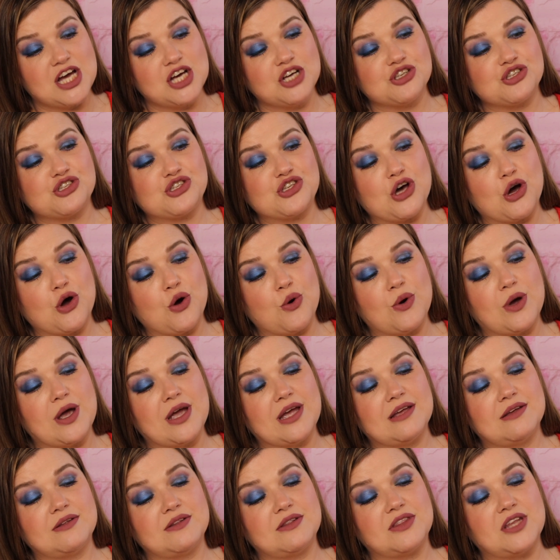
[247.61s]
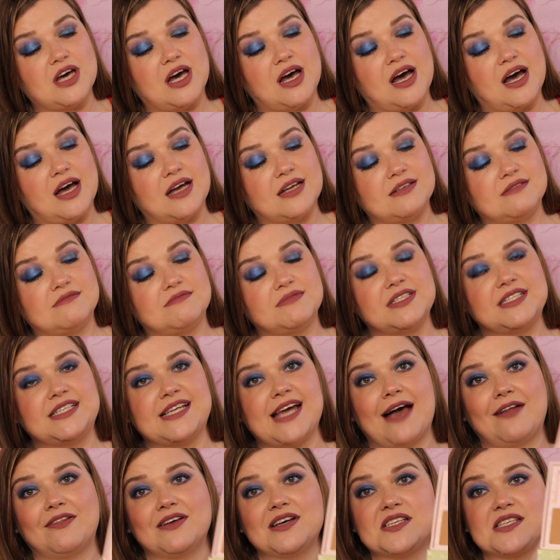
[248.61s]
So the
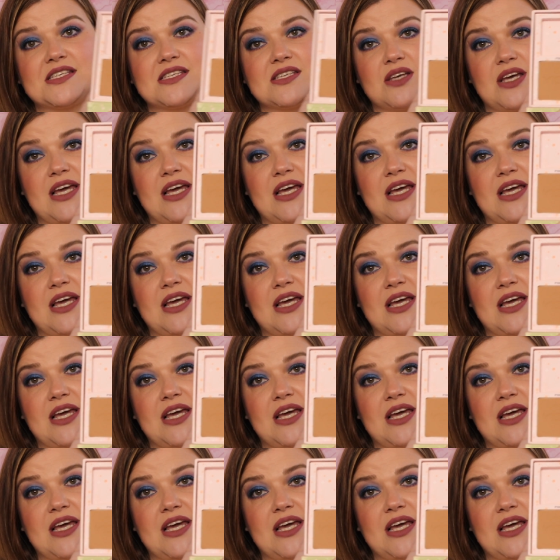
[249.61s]
Dallas